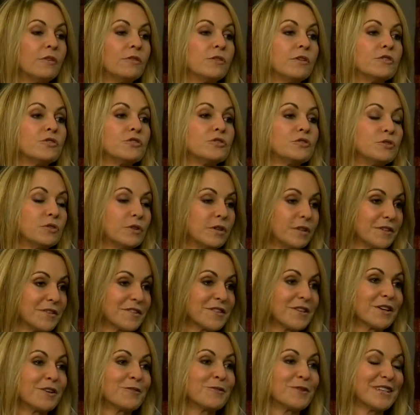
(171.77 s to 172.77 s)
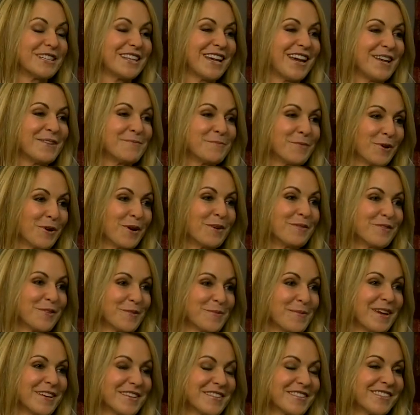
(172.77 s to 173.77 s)
the student is going to retain more
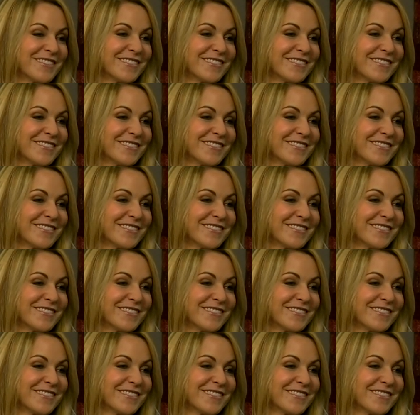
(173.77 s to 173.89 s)
information.